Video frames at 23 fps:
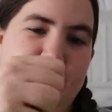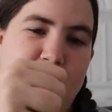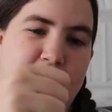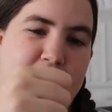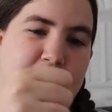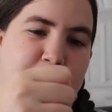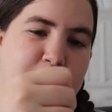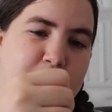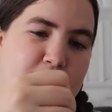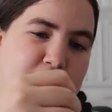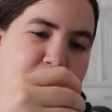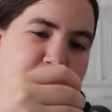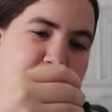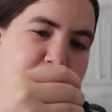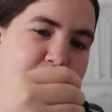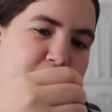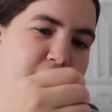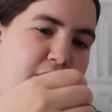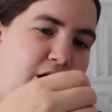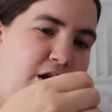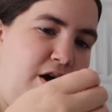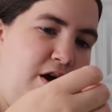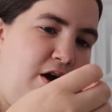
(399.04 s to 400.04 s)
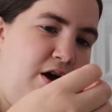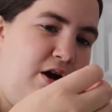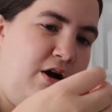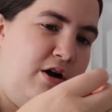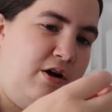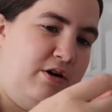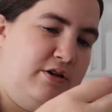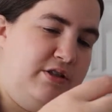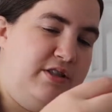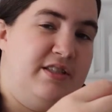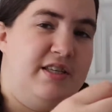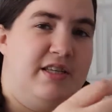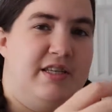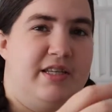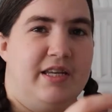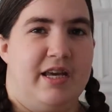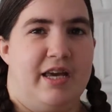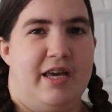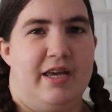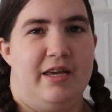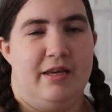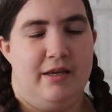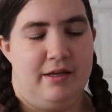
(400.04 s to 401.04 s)
with it at BlogOn on
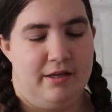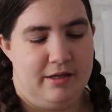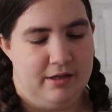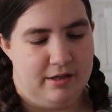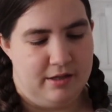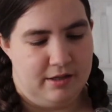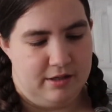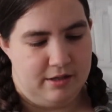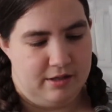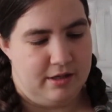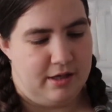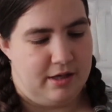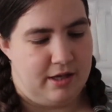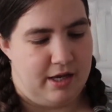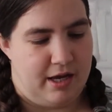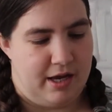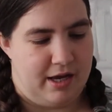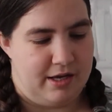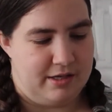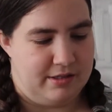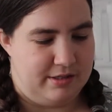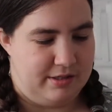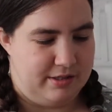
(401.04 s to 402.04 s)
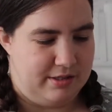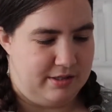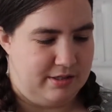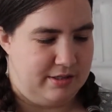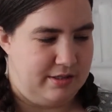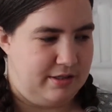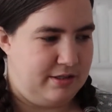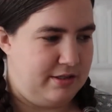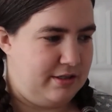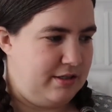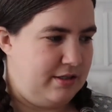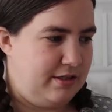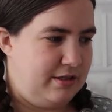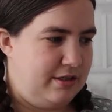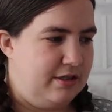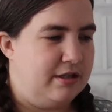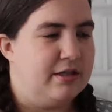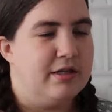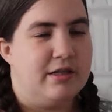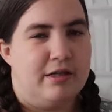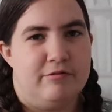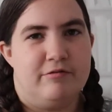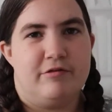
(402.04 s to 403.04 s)
Sunday, and
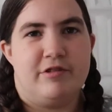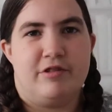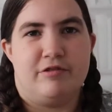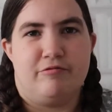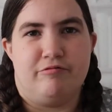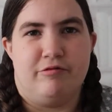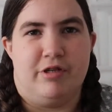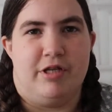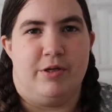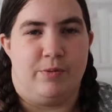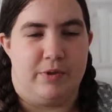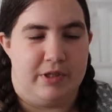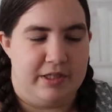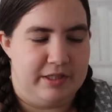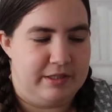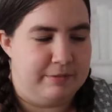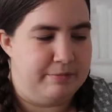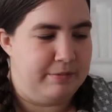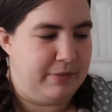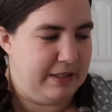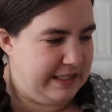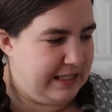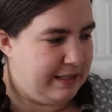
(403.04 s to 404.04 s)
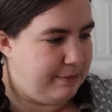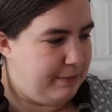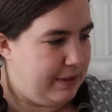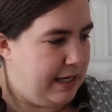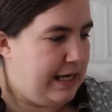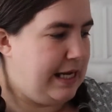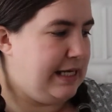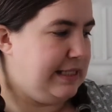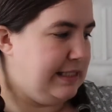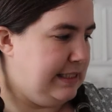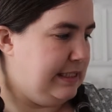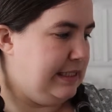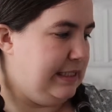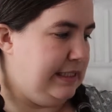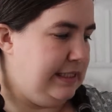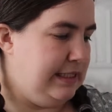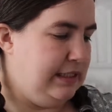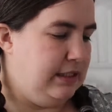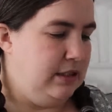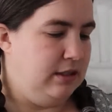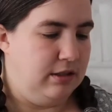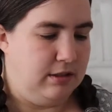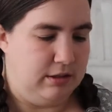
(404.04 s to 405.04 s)
I just really wanted to get my hands
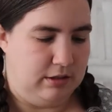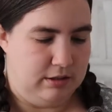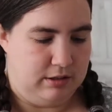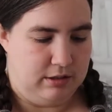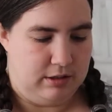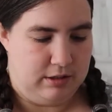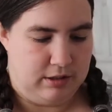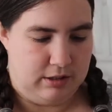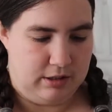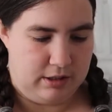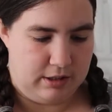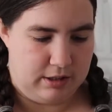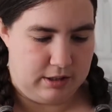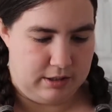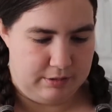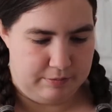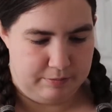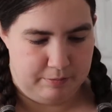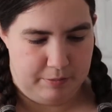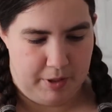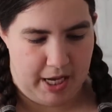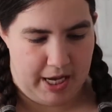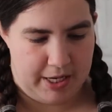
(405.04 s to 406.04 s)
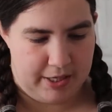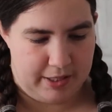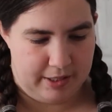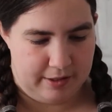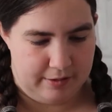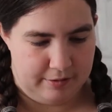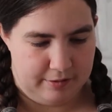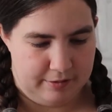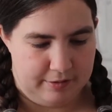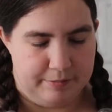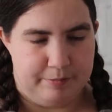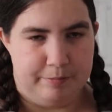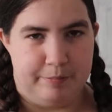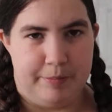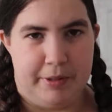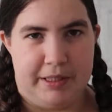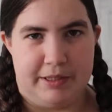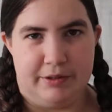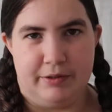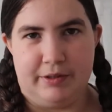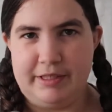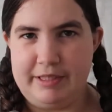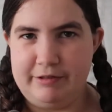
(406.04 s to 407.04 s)
in and play and
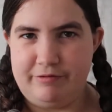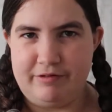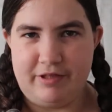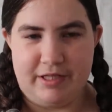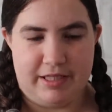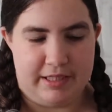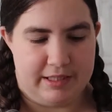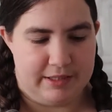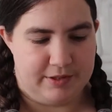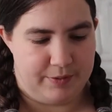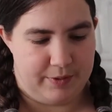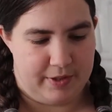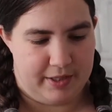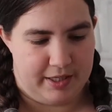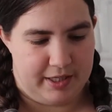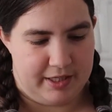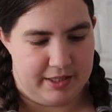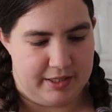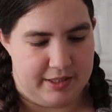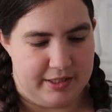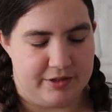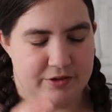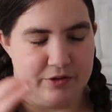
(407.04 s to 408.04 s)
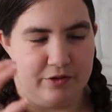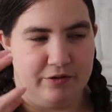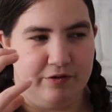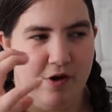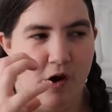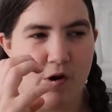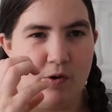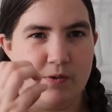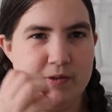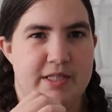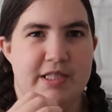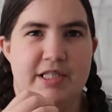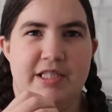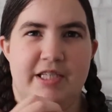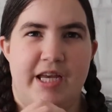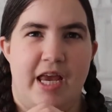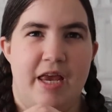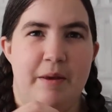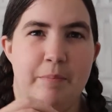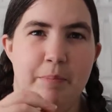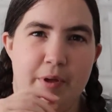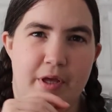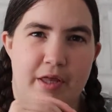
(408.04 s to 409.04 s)
build different things with it, and it sort of holds its
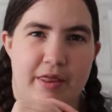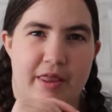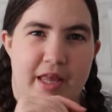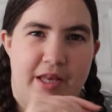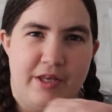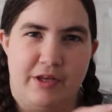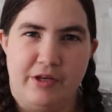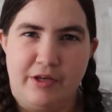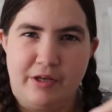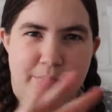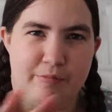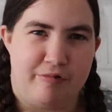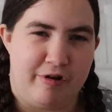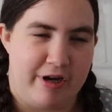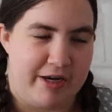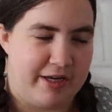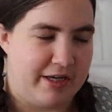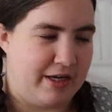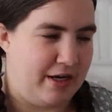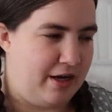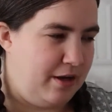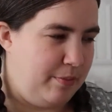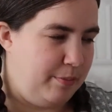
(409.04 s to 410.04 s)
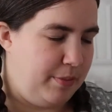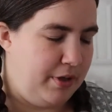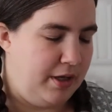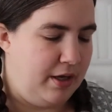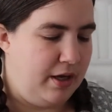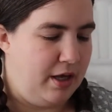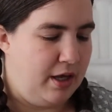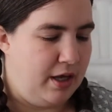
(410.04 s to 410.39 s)
shape, and then you can break it up.